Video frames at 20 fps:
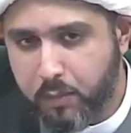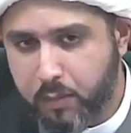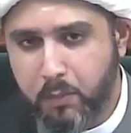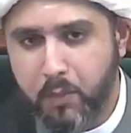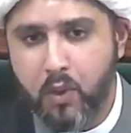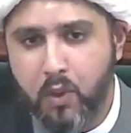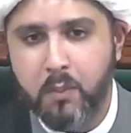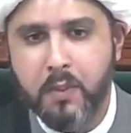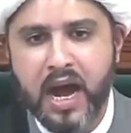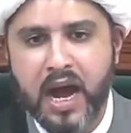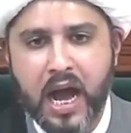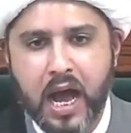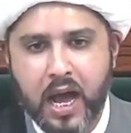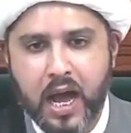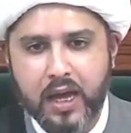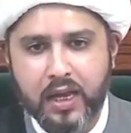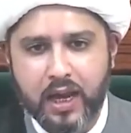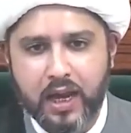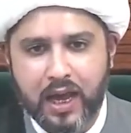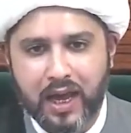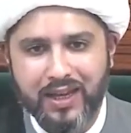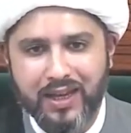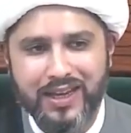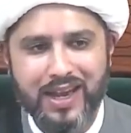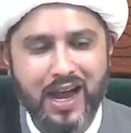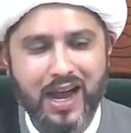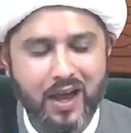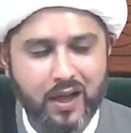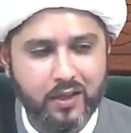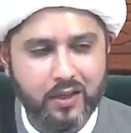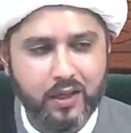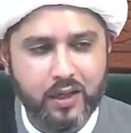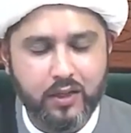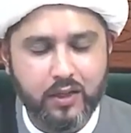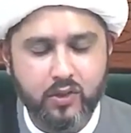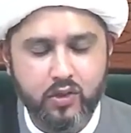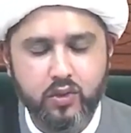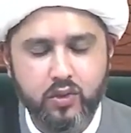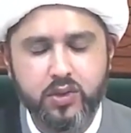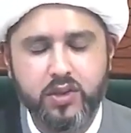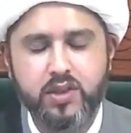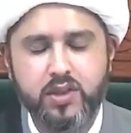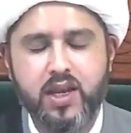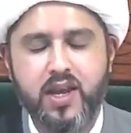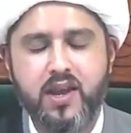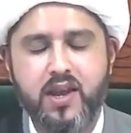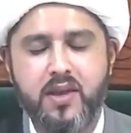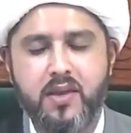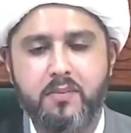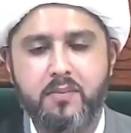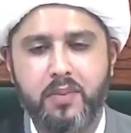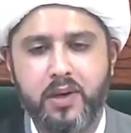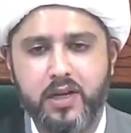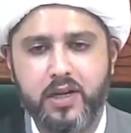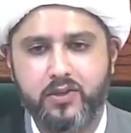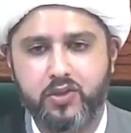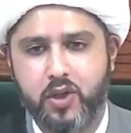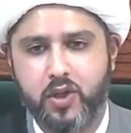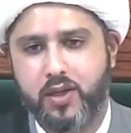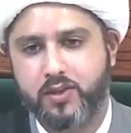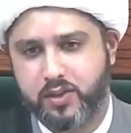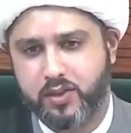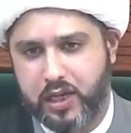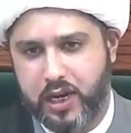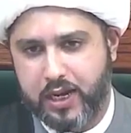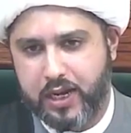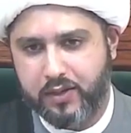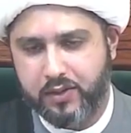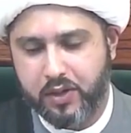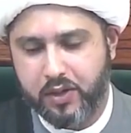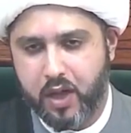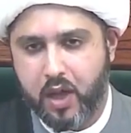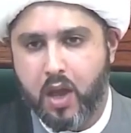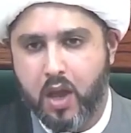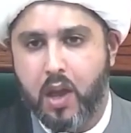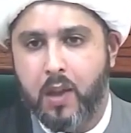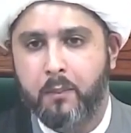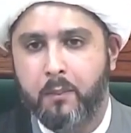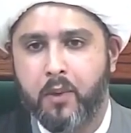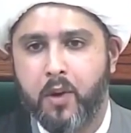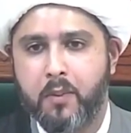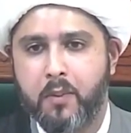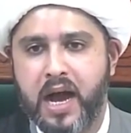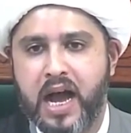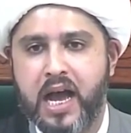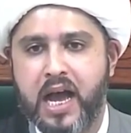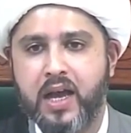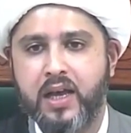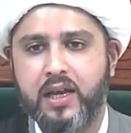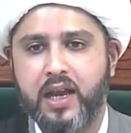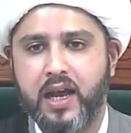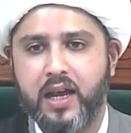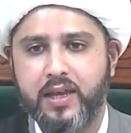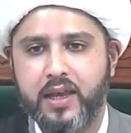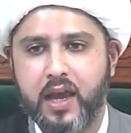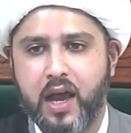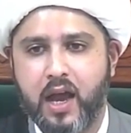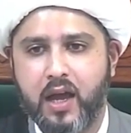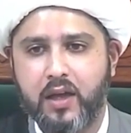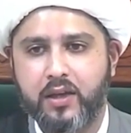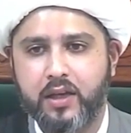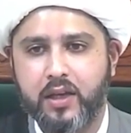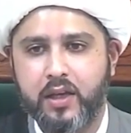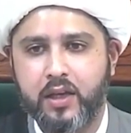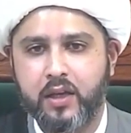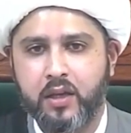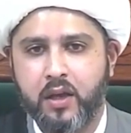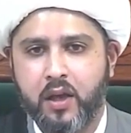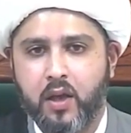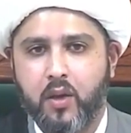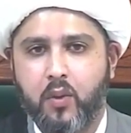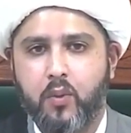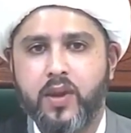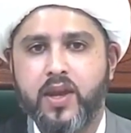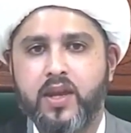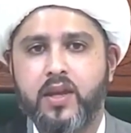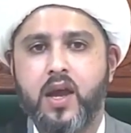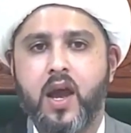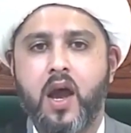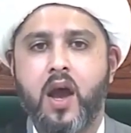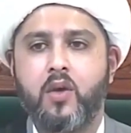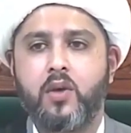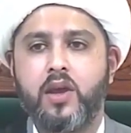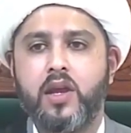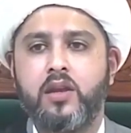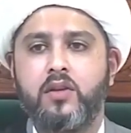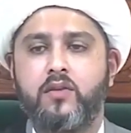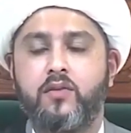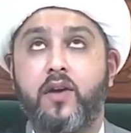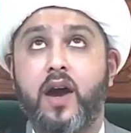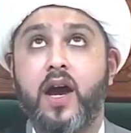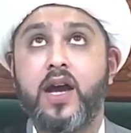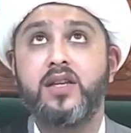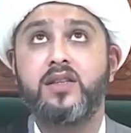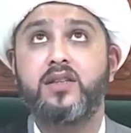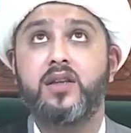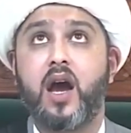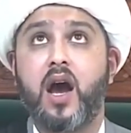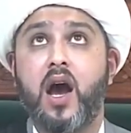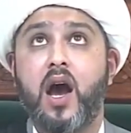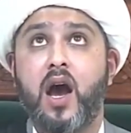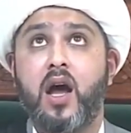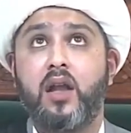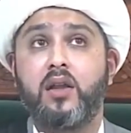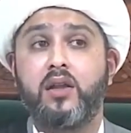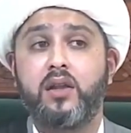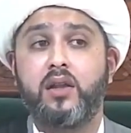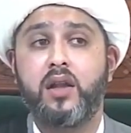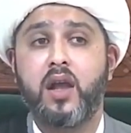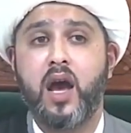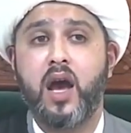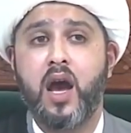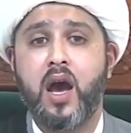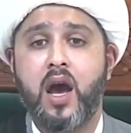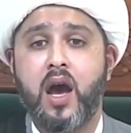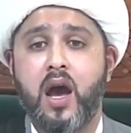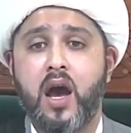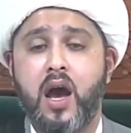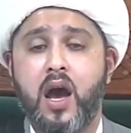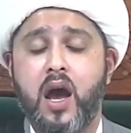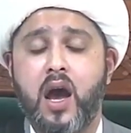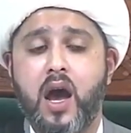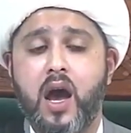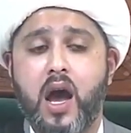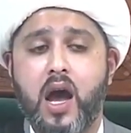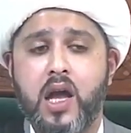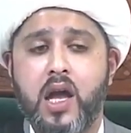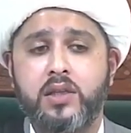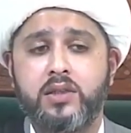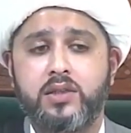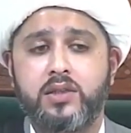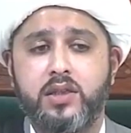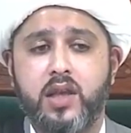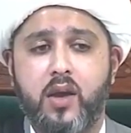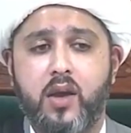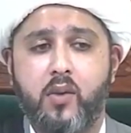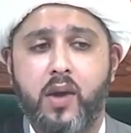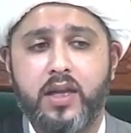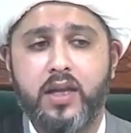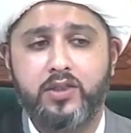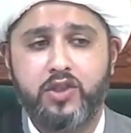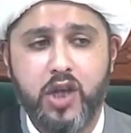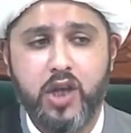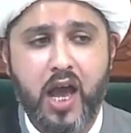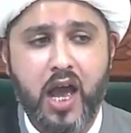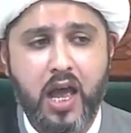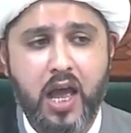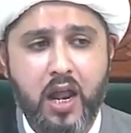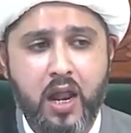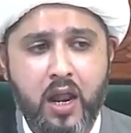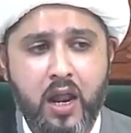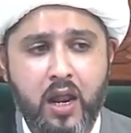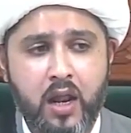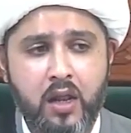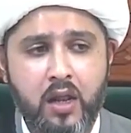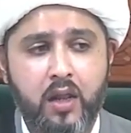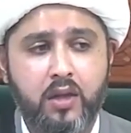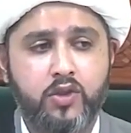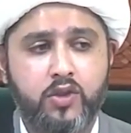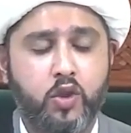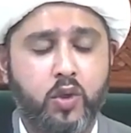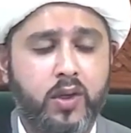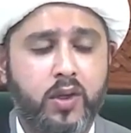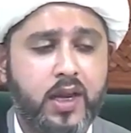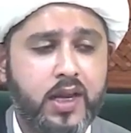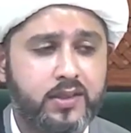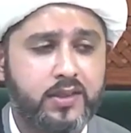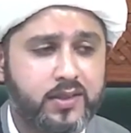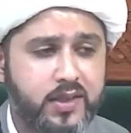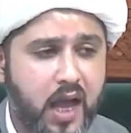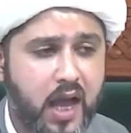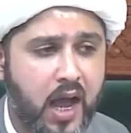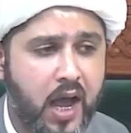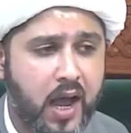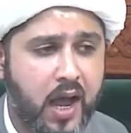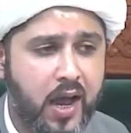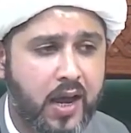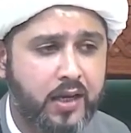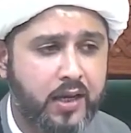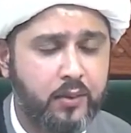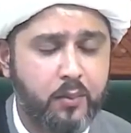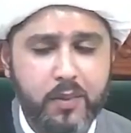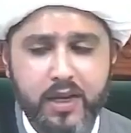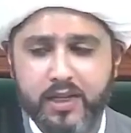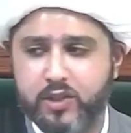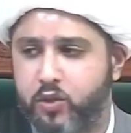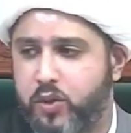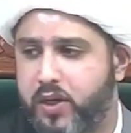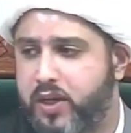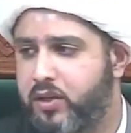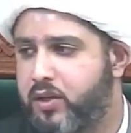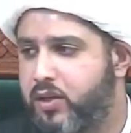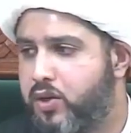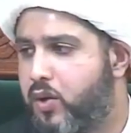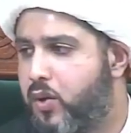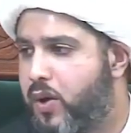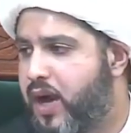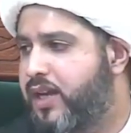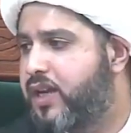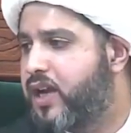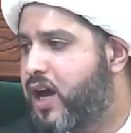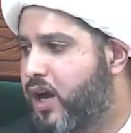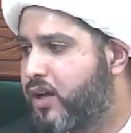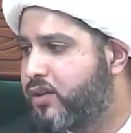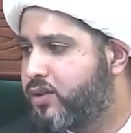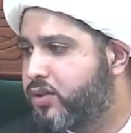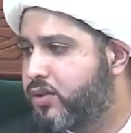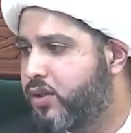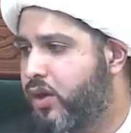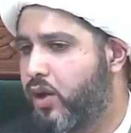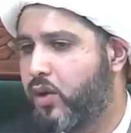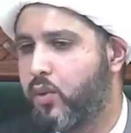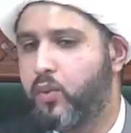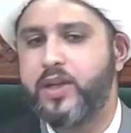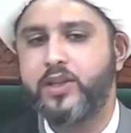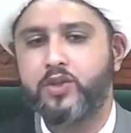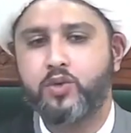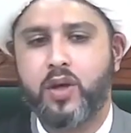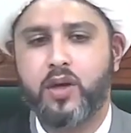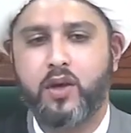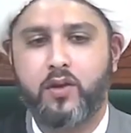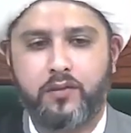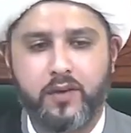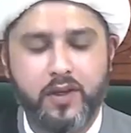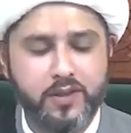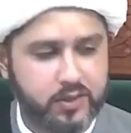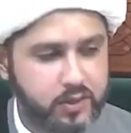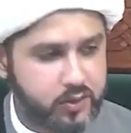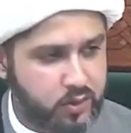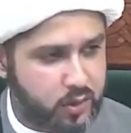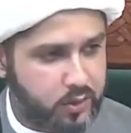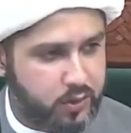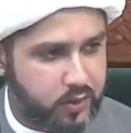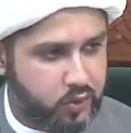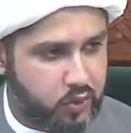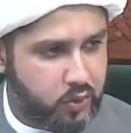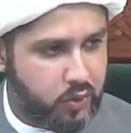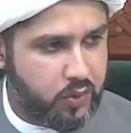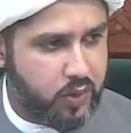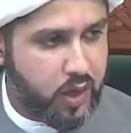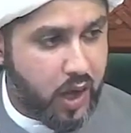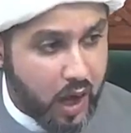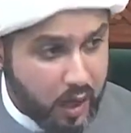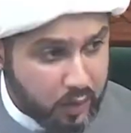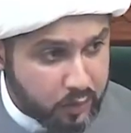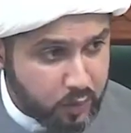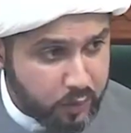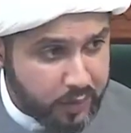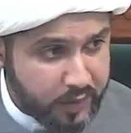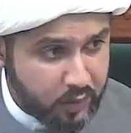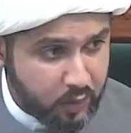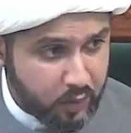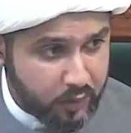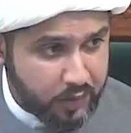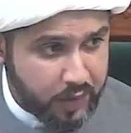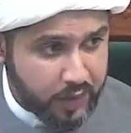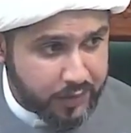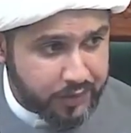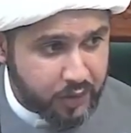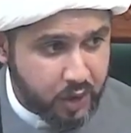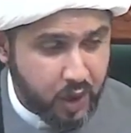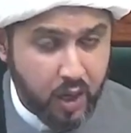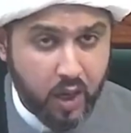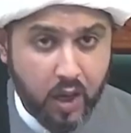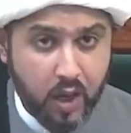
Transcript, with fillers: Mubahala ya'ni, to simply translate, Mubahala ya'ni, we now invite Allah Azza wa Jal to decide between you and us which one of us is on the truth. How do we do this?